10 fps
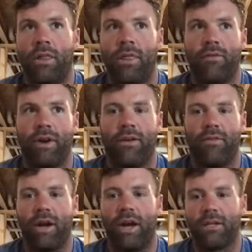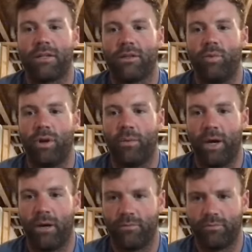if I ever ask someone
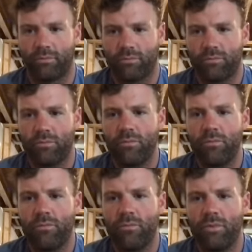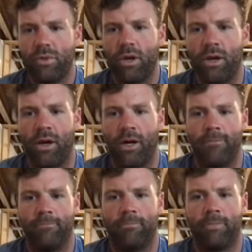about,
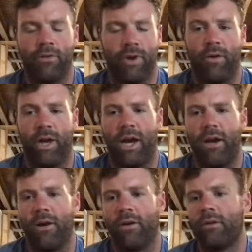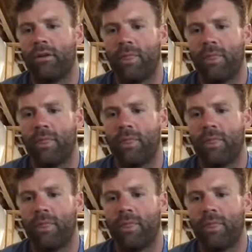if I were to hire